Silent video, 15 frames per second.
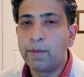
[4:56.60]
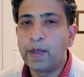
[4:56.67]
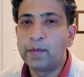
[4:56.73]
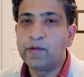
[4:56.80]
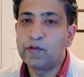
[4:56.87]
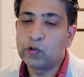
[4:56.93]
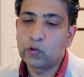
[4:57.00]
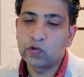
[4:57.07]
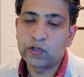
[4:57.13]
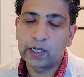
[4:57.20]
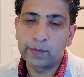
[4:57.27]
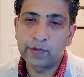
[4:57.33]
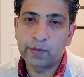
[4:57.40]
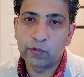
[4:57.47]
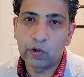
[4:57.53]
Maybe we need to
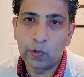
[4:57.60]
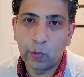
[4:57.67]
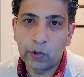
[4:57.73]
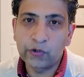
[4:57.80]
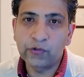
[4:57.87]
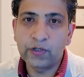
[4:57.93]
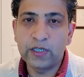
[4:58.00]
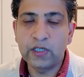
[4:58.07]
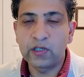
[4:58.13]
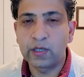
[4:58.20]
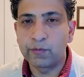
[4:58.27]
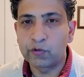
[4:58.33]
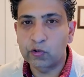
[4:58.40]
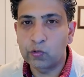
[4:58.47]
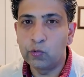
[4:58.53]
set up some universities,
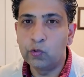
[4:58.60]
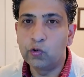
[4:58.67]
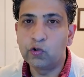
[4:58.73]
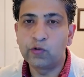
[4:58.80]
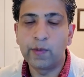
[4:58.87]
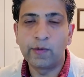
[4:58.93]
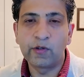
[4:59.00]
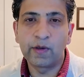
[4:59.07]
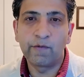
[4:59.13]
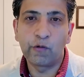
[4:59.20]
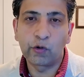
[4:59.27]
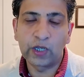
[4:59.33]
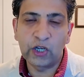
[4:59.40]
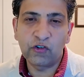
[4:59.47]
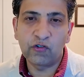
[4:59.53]
some schools, maybe some
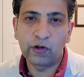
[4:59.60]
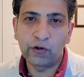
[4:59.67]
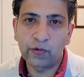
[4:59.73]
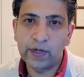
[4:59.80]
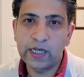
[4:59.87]
vocational